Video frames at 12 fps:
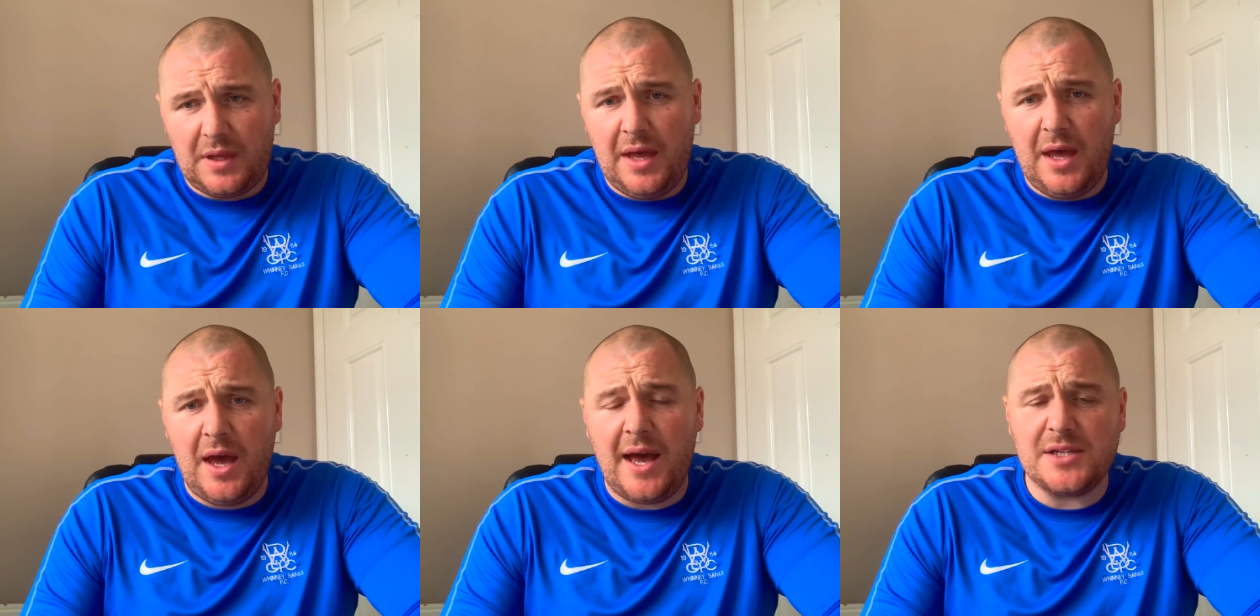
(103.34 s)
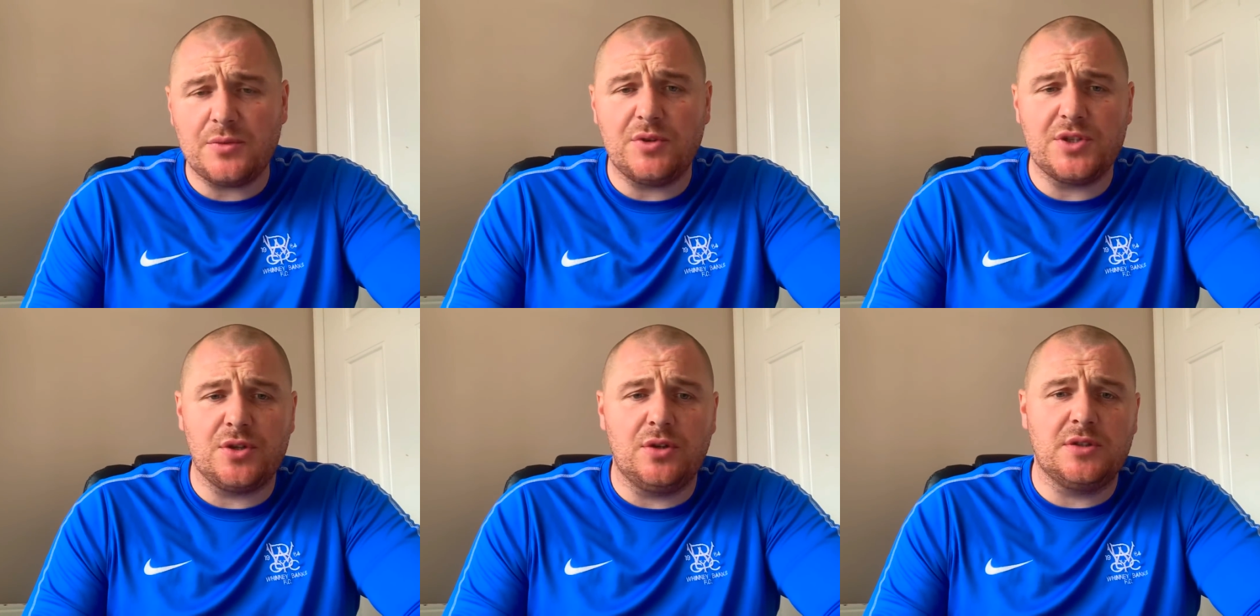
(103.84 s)
As a
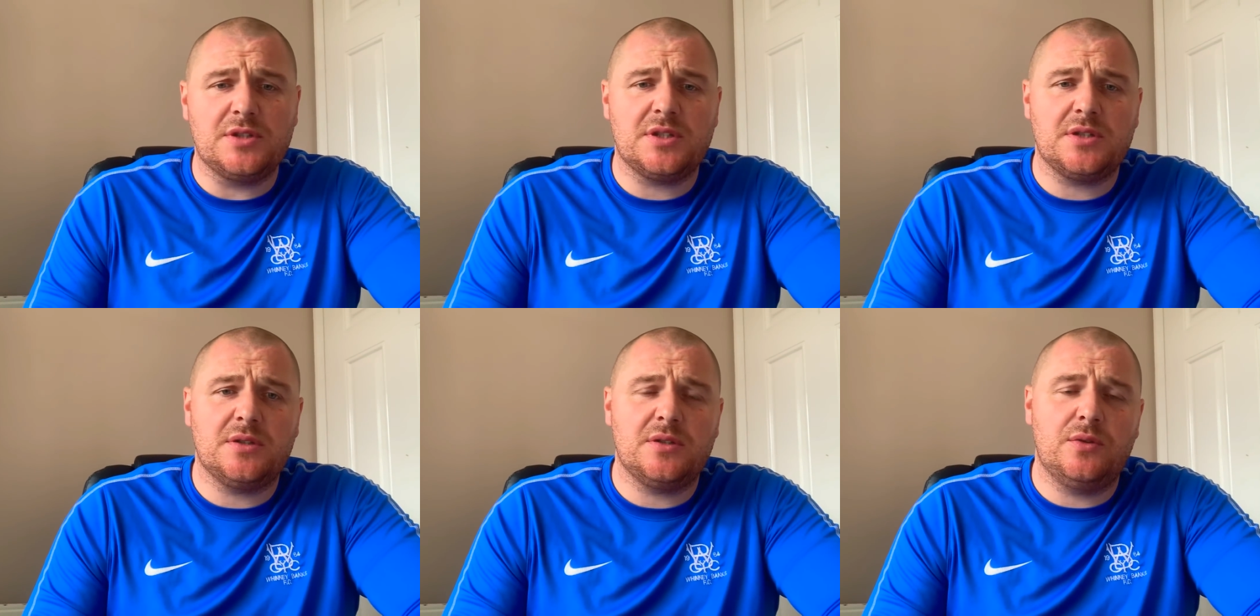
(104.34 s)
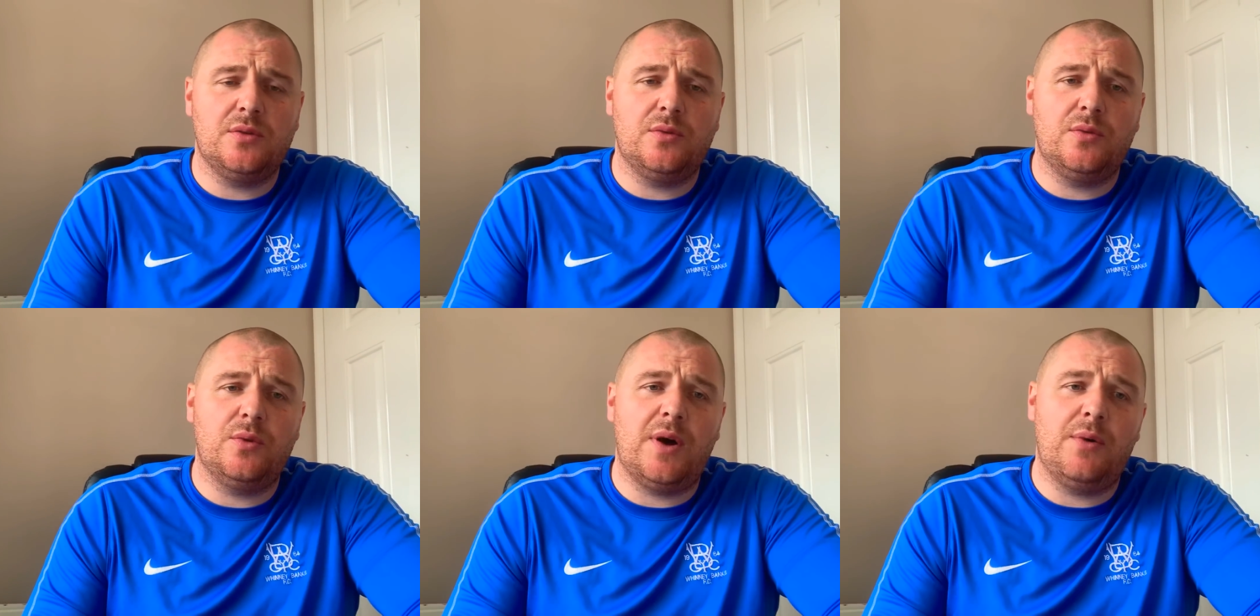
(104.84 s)
result,
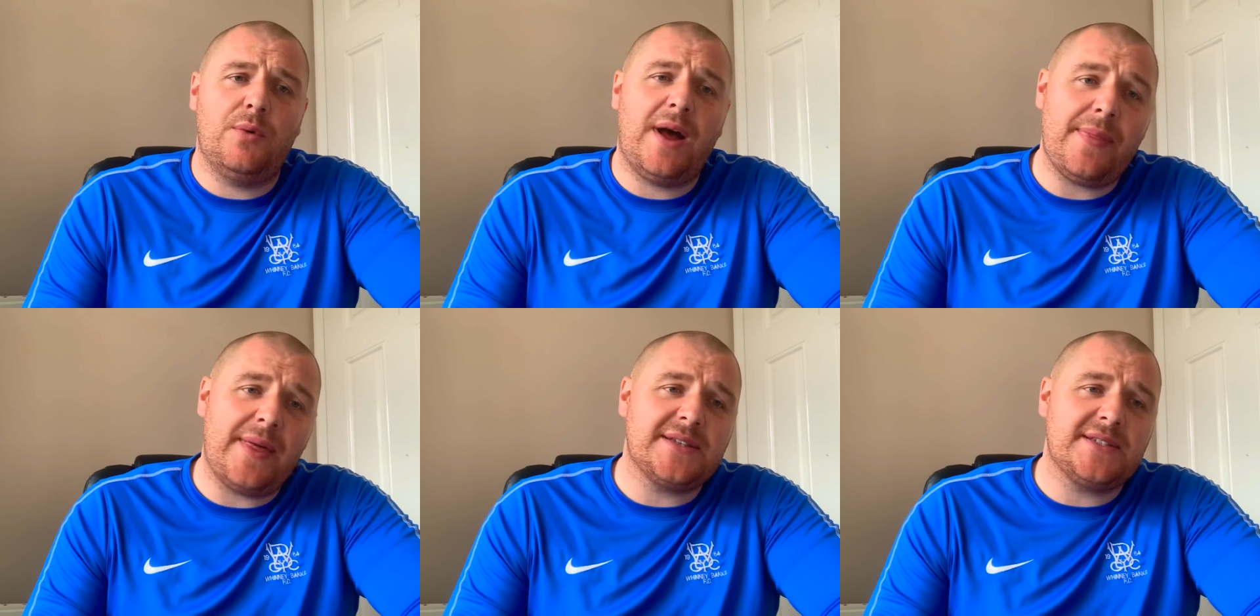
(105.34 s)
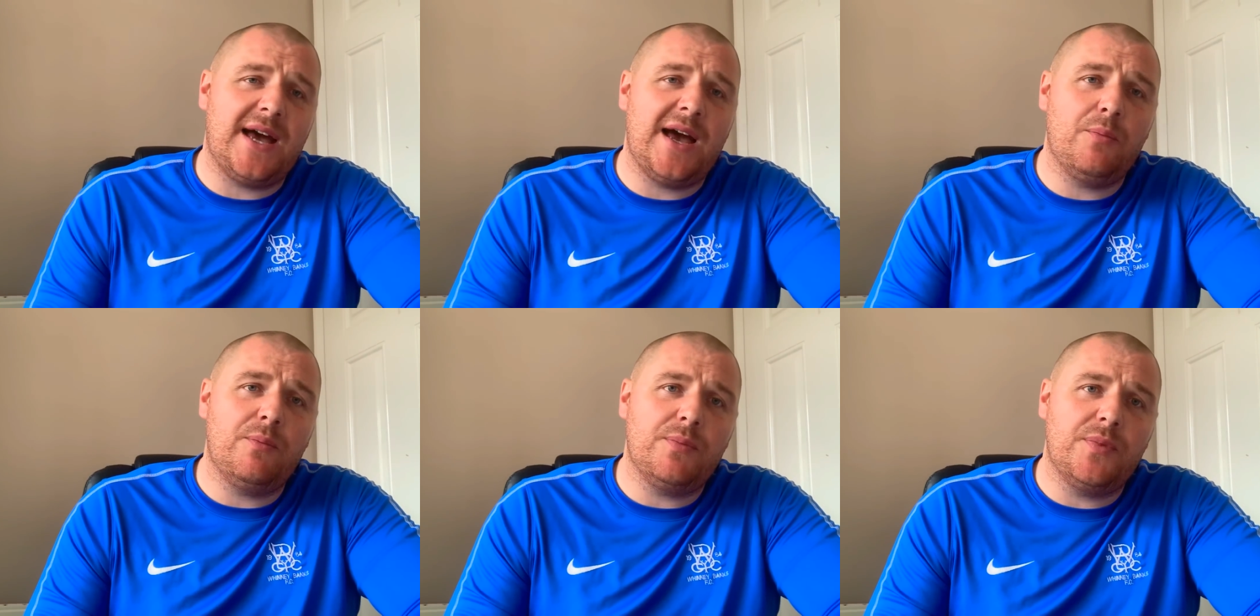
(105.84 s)
at that
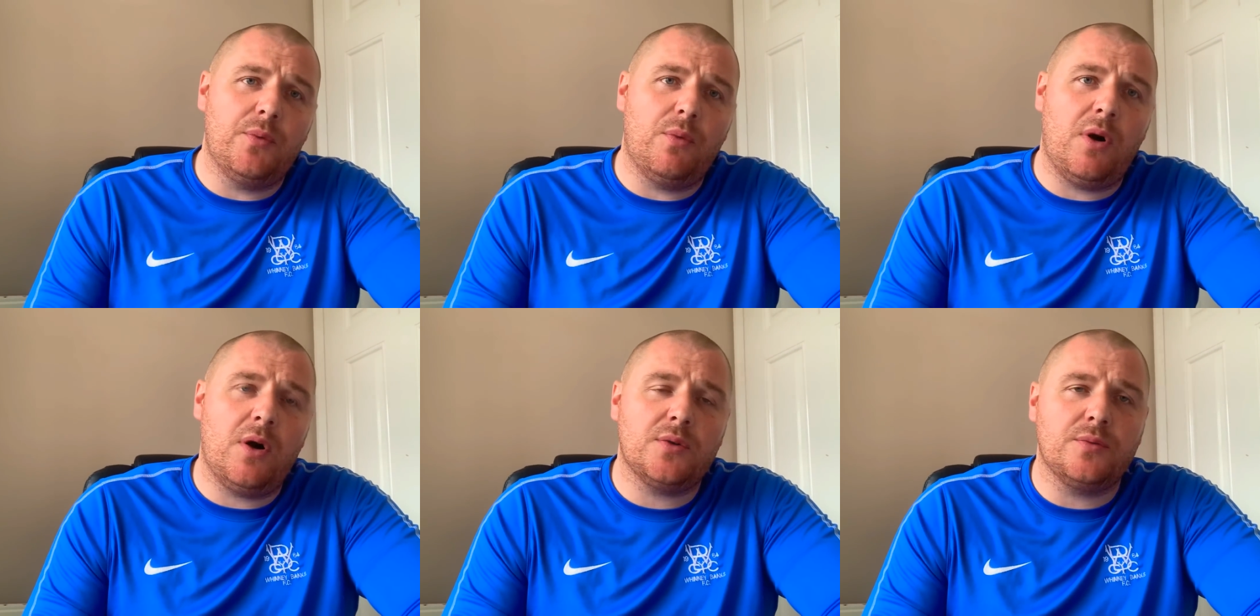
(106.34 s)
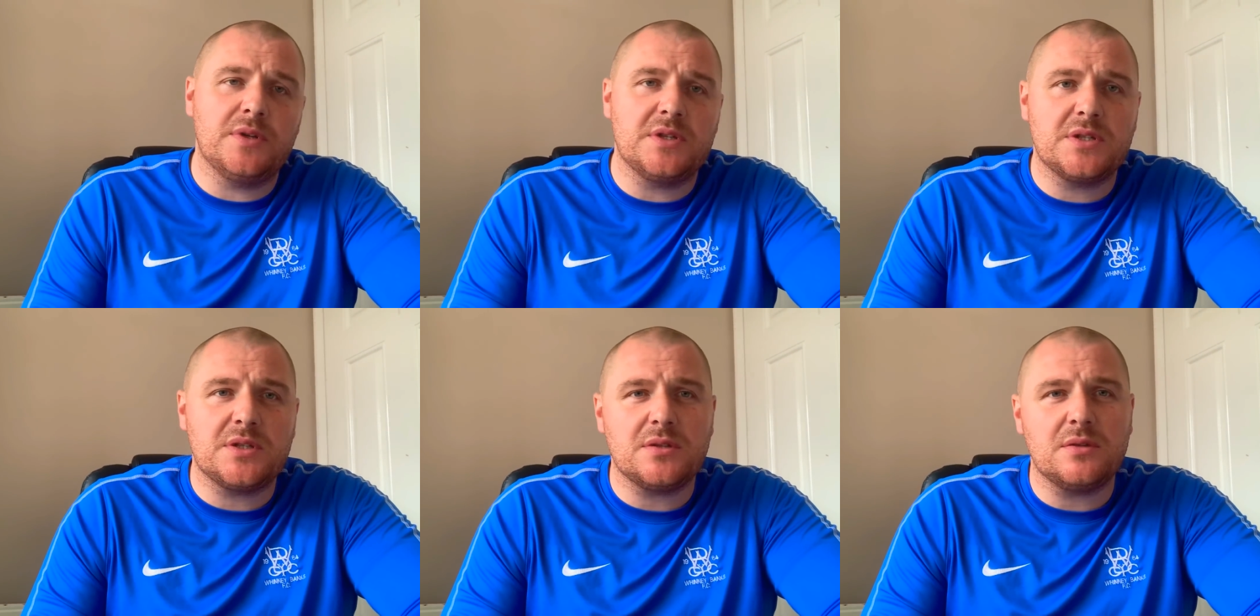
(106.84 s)
time, the ward
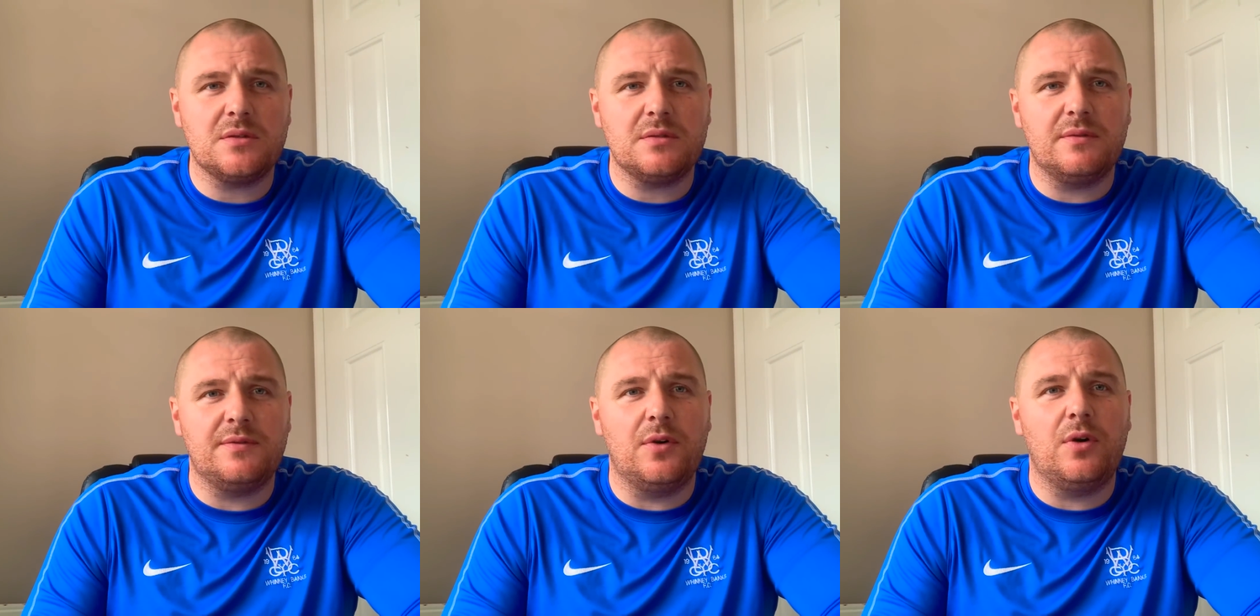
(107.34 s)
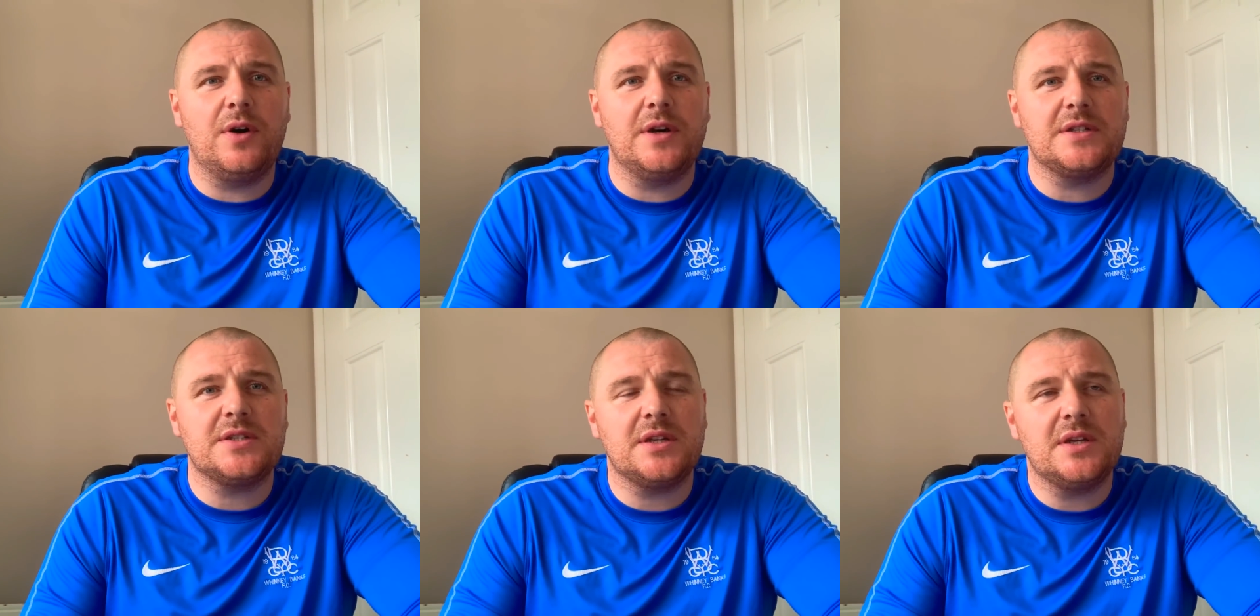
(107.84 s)
was voted